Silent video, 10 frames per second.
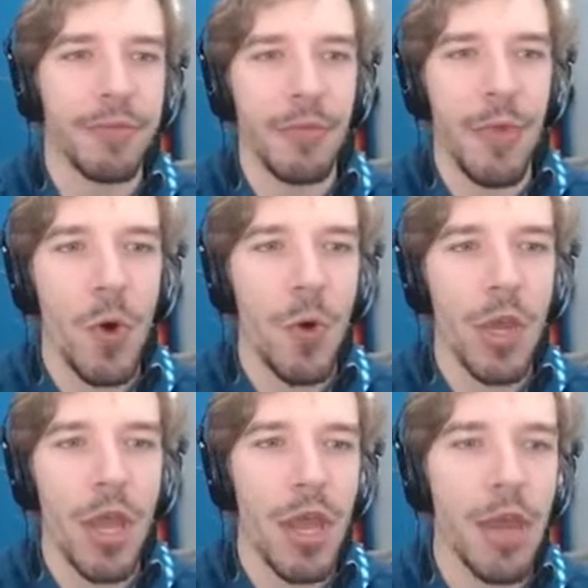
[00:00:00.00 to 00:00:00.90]

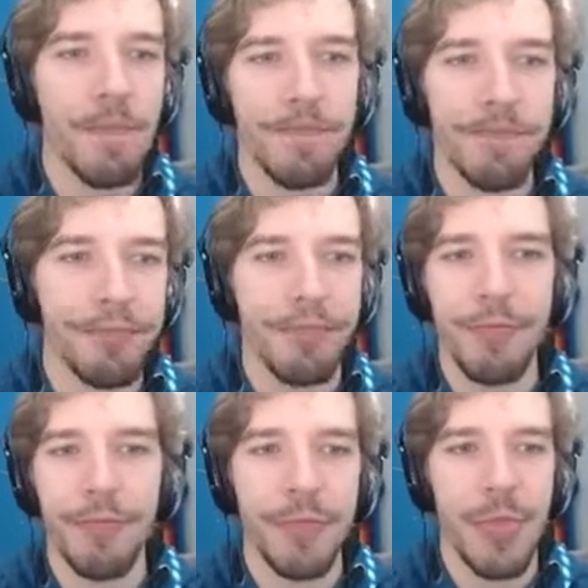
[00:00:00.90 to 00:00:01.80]
Okay.
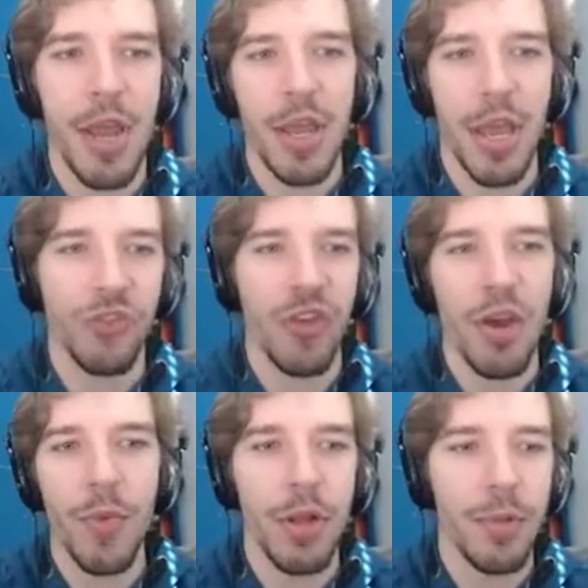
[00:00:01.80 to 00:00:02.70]
I guess I
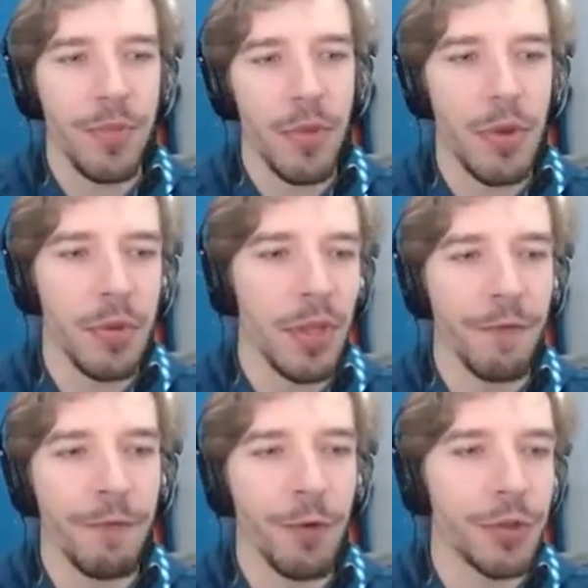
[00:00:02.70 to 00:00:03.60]
will being
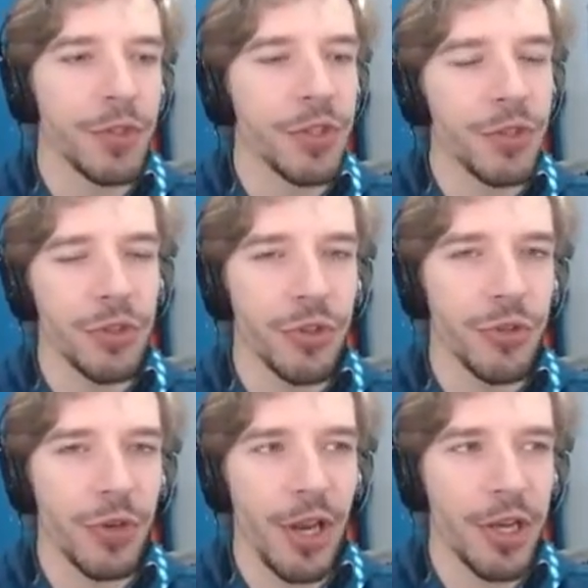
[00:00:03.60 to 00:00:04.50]
forced into
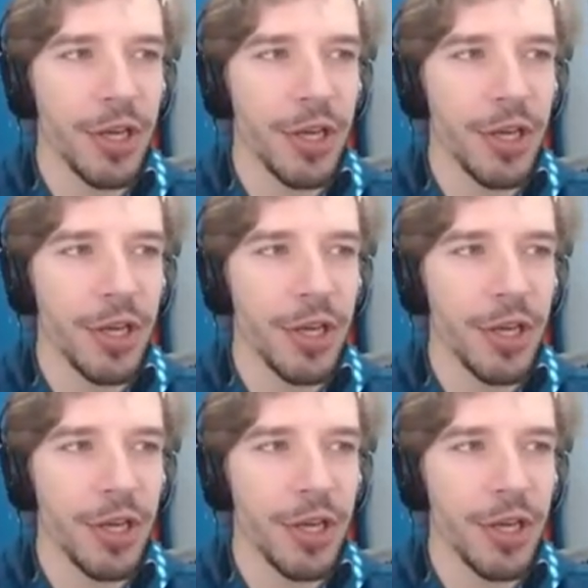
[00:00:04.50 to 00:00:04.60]
surgery like that.